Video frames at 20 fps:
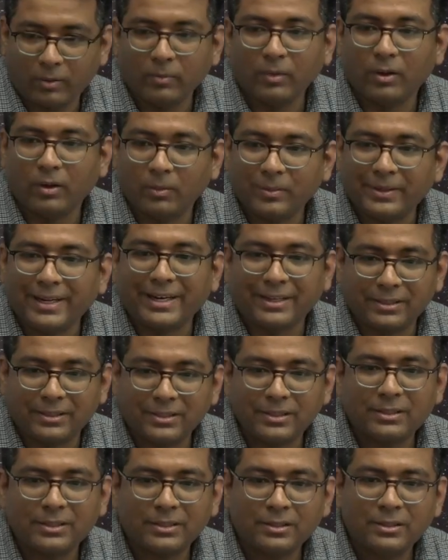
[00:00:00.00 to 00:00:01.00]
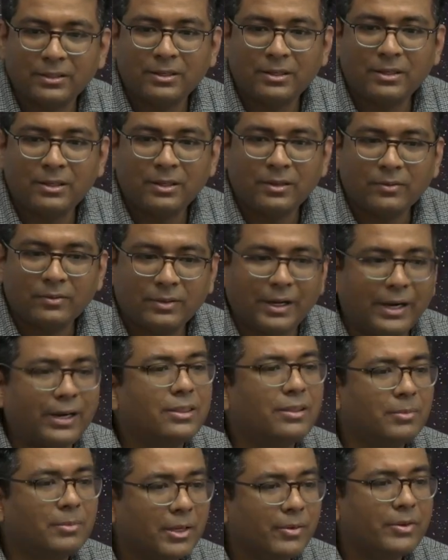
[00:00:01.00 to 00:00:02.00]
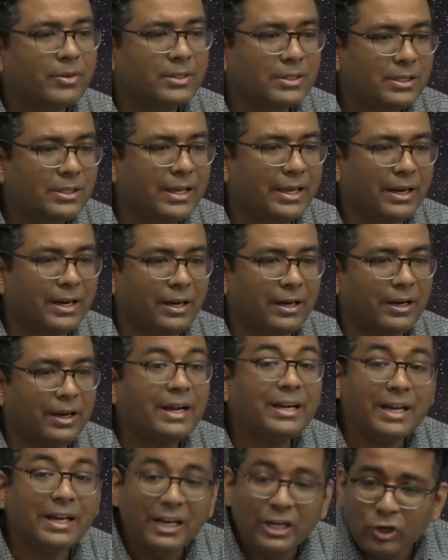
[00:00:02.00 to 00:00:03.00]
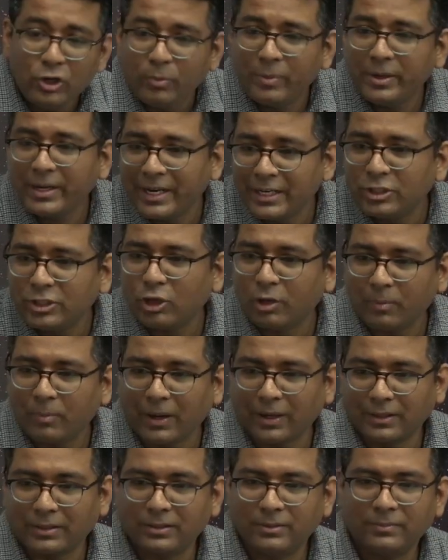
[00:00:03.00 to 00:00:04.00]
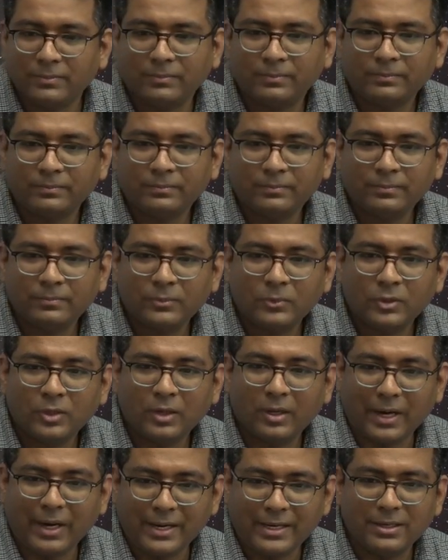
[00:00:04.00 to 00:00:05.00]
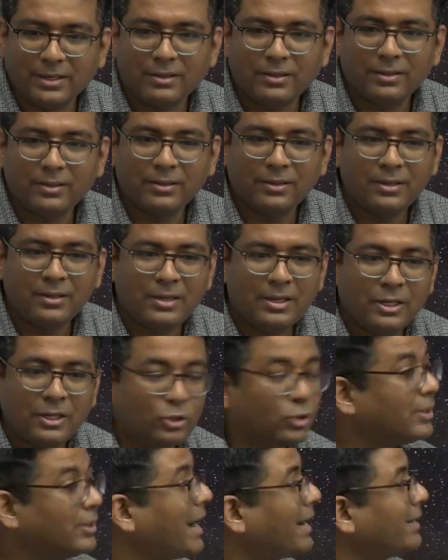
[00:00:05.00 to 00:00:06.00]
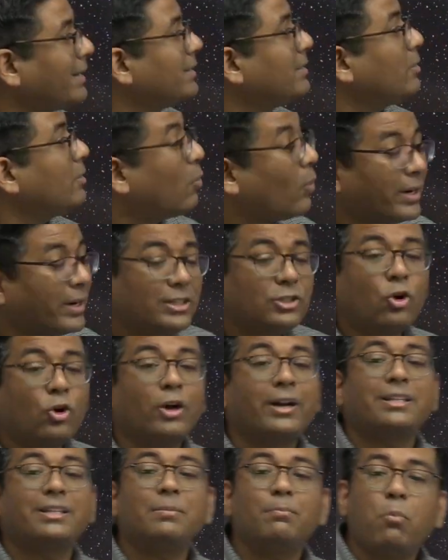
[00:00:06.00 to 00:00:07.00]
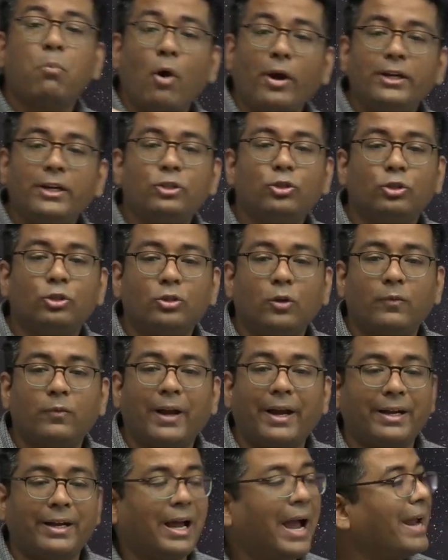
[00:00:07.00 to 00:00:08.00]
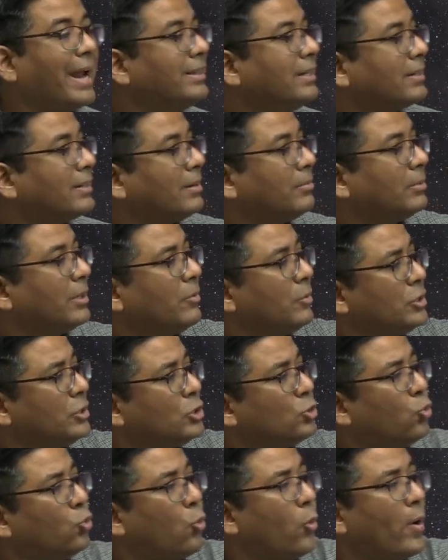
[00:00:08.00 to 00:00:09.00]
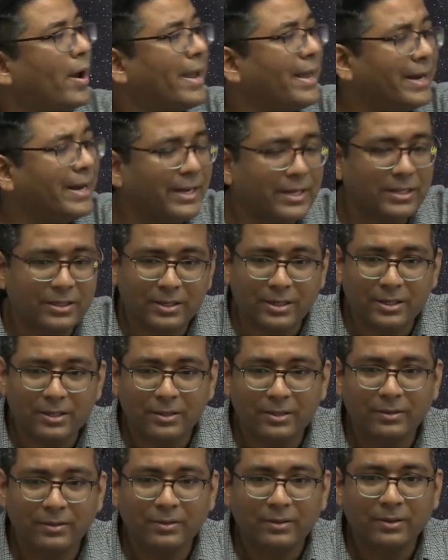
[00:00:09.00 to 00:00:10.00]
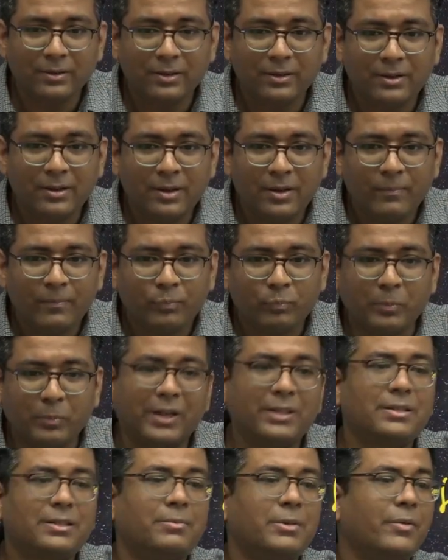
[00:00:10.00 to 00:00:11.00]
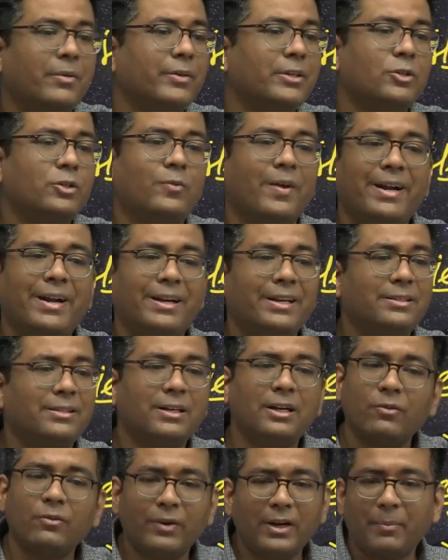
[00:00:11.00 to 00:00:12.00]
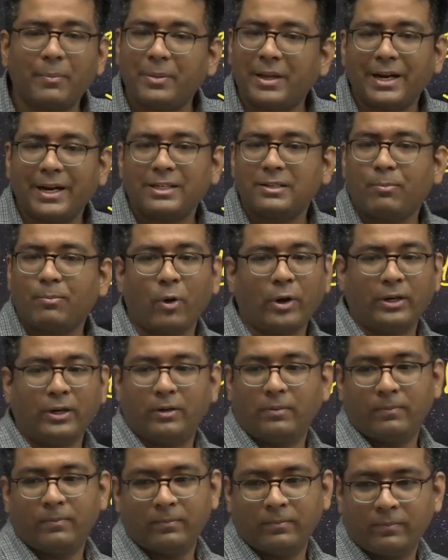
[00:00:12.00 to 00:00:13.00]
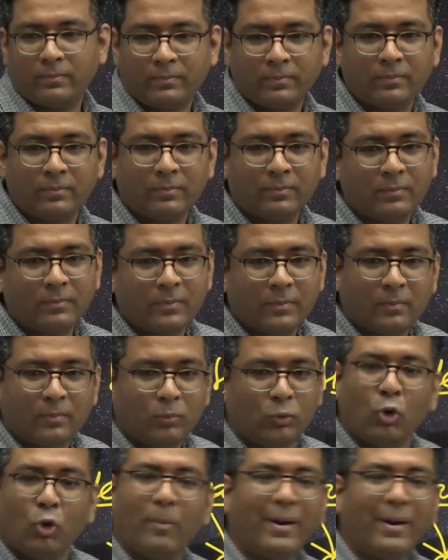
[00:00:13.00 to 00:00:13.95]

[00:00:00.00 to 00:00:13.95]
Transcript: terrace. That is something which is there. It illuminates your path, right? So that is what is called as a point source of light. Either something which is very distant, because something which is very distant will appear as a point, no matter